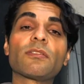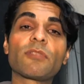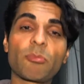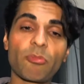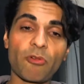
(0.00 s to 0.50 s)

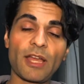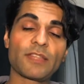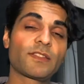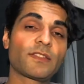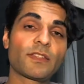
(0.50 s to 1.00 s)

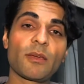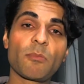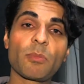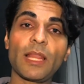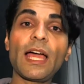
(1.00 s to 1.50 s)
repressed
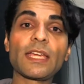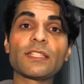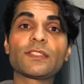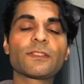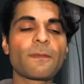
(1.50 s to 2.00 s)

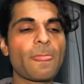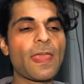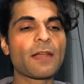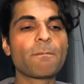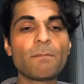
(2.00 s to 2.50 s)
place,
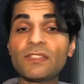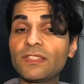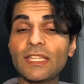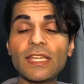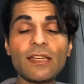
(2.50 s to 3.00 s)
and I'm
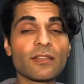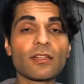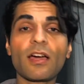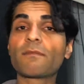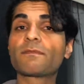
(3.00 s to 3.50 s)
missing out.
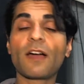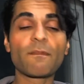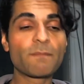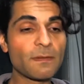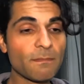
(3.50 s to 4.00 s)

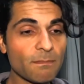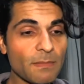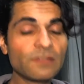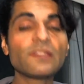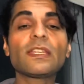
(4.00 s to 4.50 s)
I've been
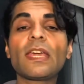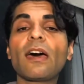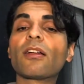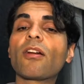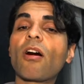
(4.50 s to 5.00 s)
missing
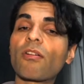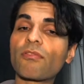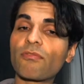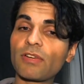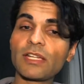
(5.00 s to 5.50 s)
out
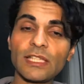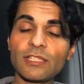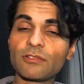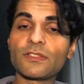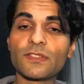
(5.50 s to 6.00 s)
on really
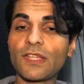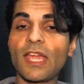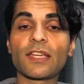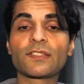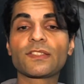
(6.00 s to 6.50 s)
good
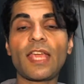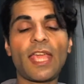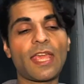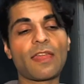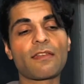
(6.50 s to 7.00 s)
sex,
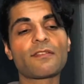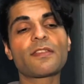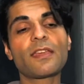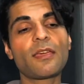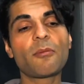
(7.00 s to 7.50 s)
and
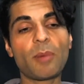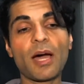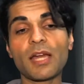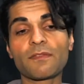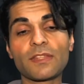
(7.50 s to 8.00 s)

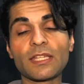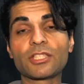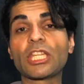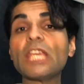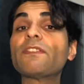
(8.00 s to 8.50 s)
part of the
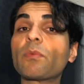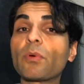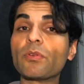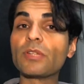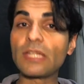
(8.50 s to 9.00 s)
achiever
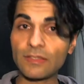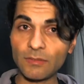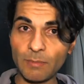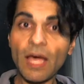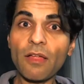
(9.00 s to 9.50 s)
wound is
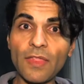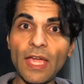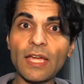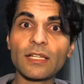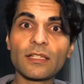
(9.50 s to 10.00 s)
about
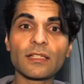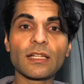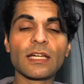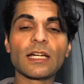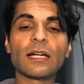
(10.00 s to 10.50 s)
that,
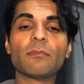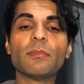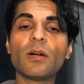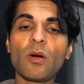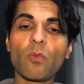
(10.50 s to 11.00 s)

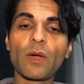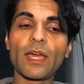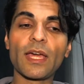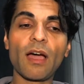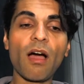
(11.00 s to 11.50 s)

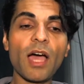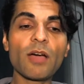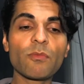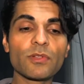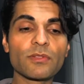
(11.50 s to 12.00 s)
where I
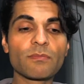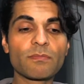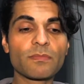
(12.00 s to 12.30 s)
would